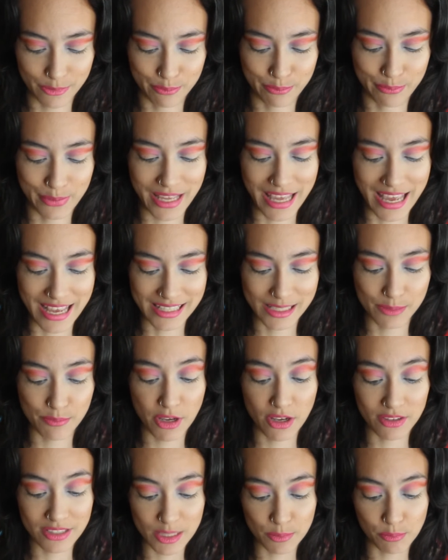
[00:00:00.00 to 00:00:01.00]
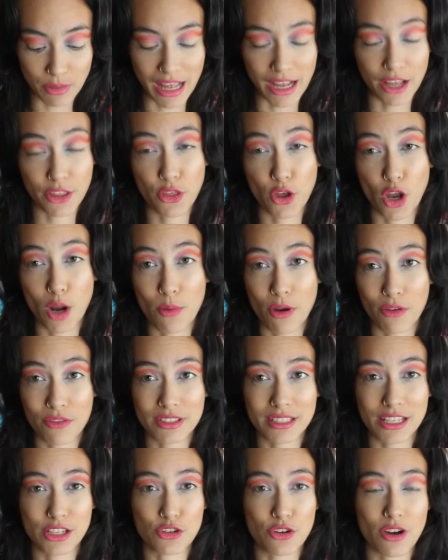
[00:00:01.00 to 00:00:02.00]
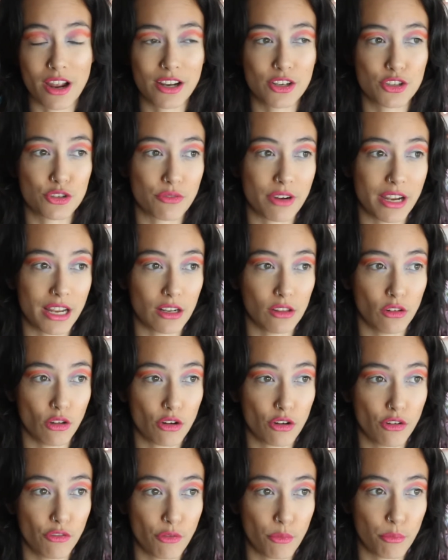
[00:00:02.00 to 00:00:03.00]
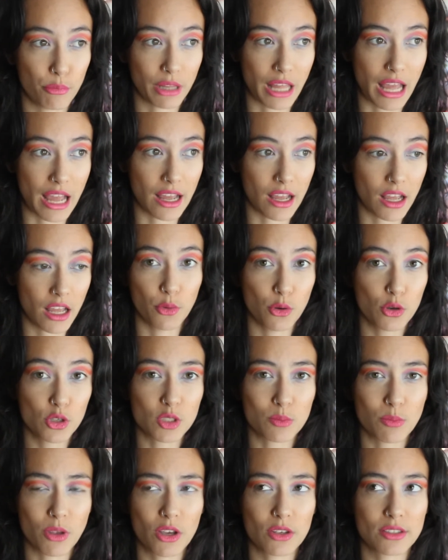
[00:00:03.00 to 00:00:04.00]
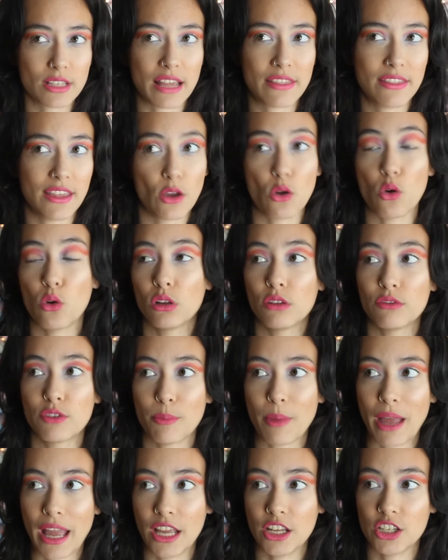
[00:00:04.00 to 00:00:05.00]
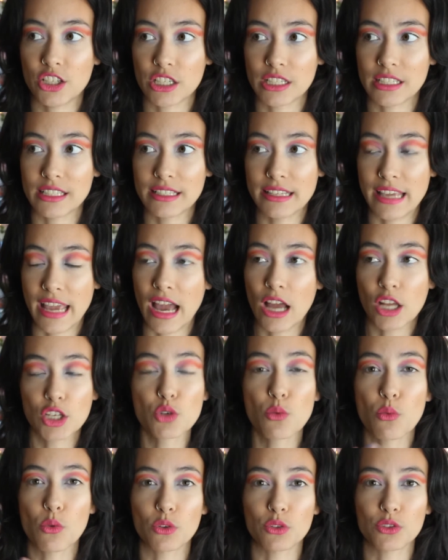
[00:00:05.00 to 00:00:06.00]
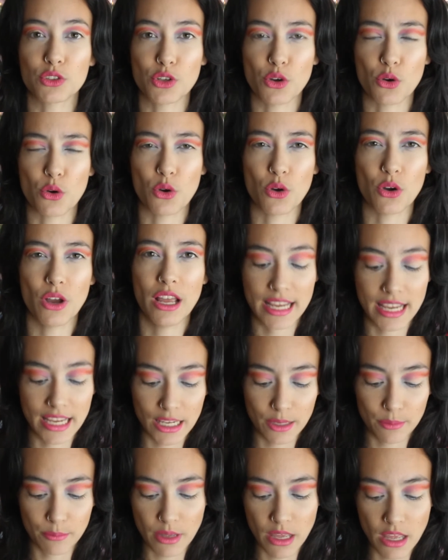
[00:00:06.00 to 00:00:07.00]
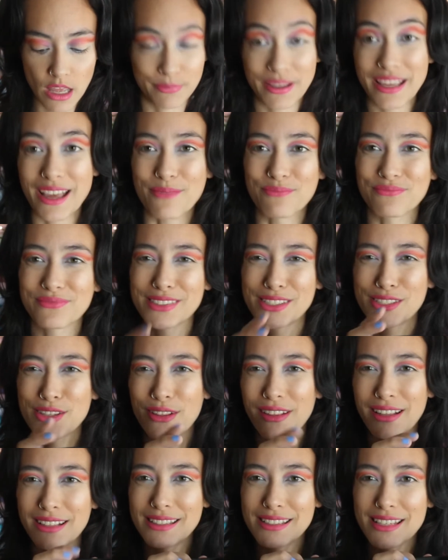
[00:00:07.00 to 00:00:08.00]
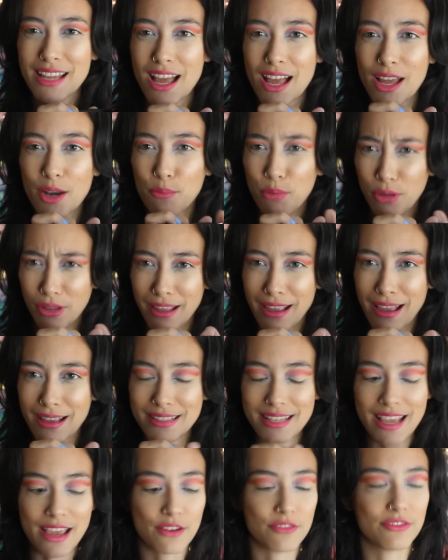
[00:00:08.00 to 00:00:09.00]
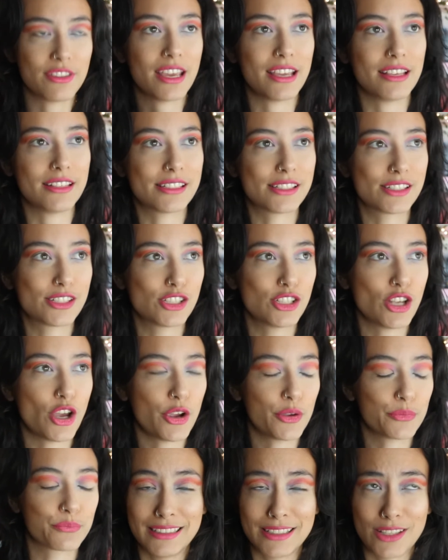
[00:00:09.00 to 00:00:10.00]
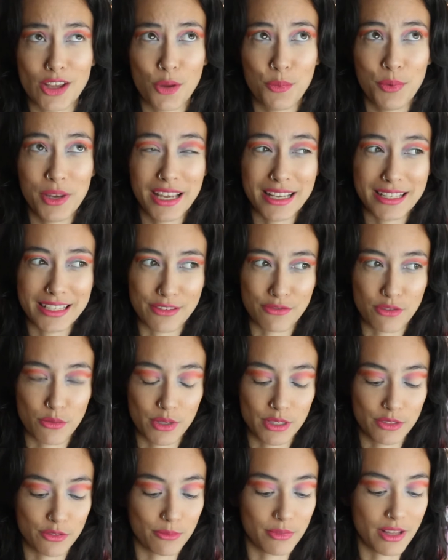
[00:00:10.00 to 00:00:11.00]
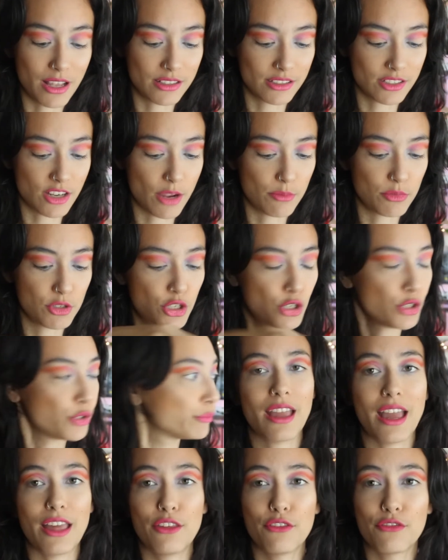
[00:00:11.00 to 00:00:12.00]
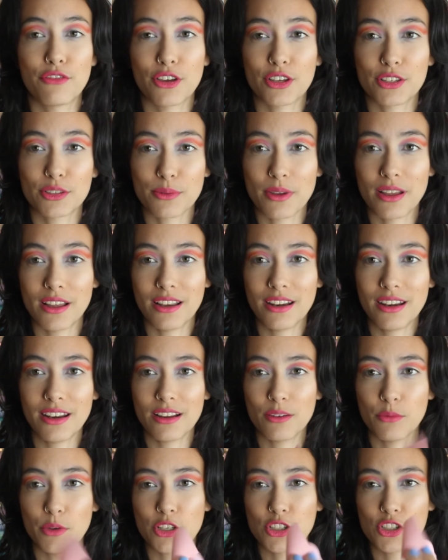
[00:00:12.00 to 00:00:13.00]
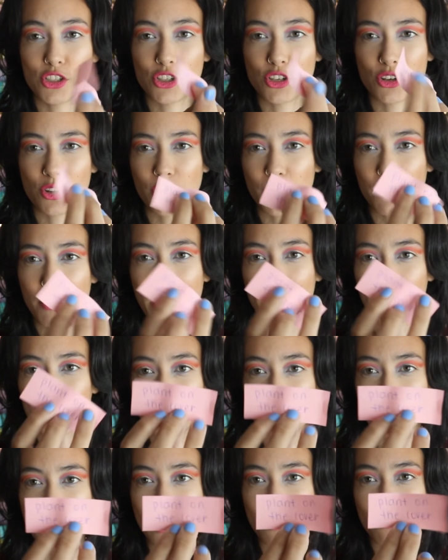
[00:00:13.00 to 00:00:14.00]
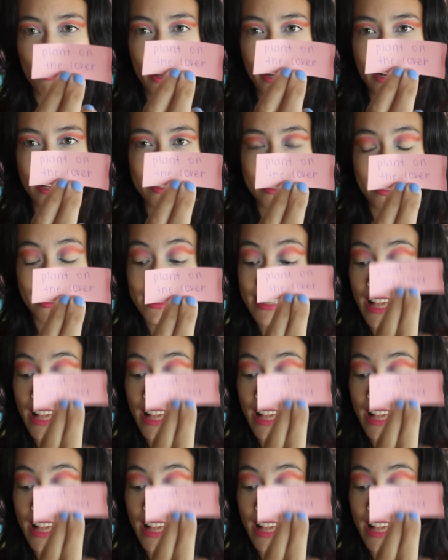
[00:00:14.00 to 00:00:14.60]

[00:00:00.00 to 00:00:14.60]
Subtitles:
But yes, because it's Blackathon, I'm obviously trying to read a lot of black books, because I think all of the pages count towards your team. But yeah, so let's start pulling out 10 of these. So hope we get different ones from last time too. Okay, the first one, which you're not gonna be able to read it, but it does